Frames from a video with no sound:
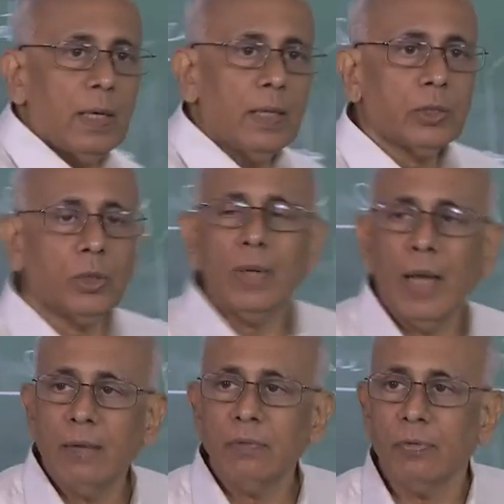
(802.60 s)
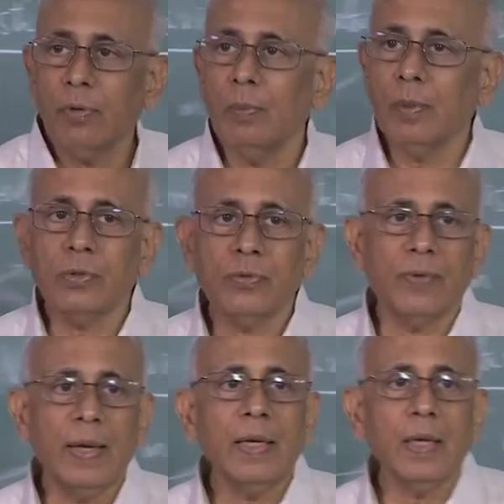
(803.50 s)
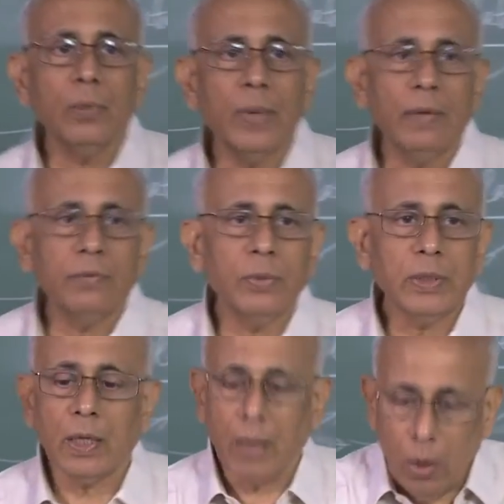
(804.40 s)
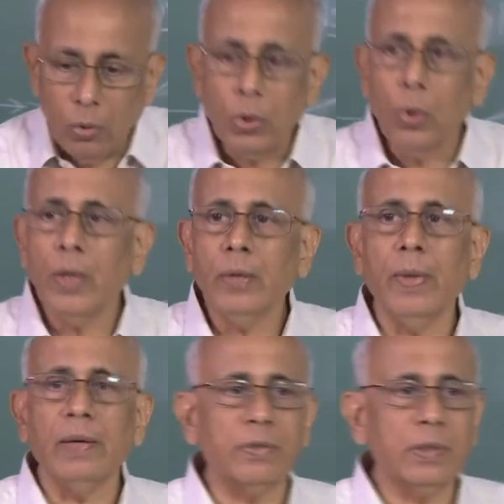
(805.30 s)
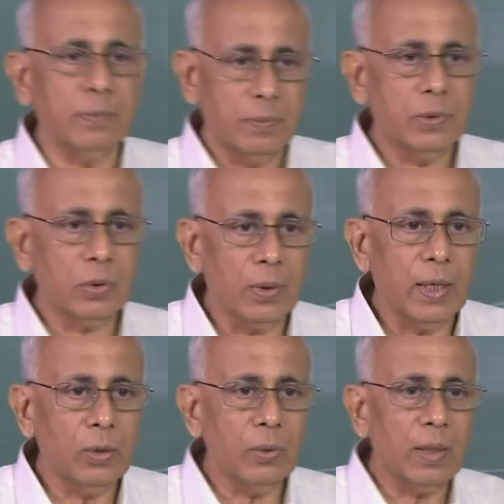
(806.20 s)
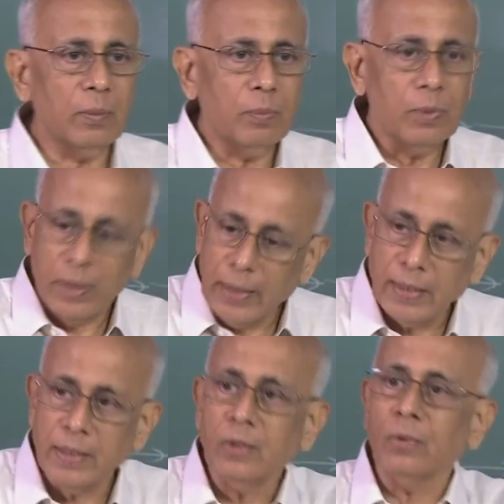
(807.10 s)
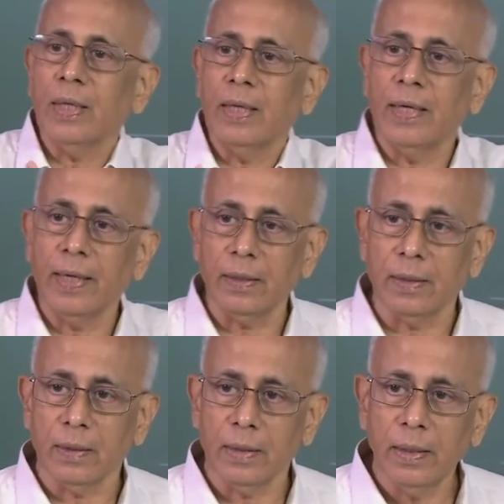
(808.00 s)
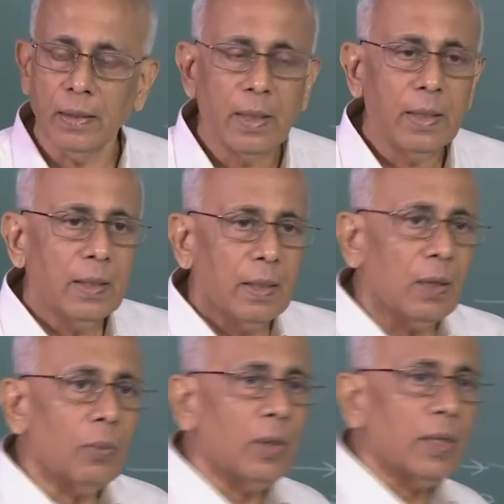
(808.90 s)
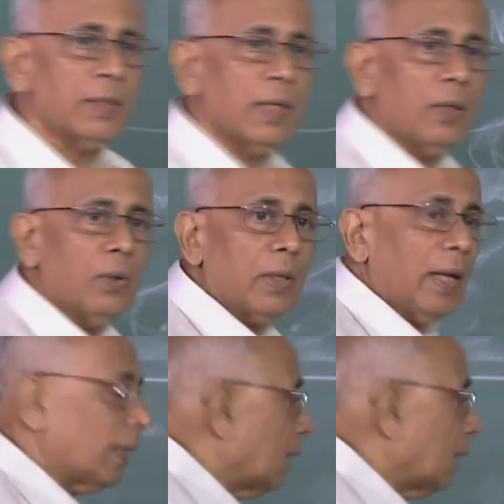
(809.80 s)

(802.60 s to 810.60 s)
It should have the form of spherical waves which are outgoing waves so that you can get into the detector, right. Now what does that look like?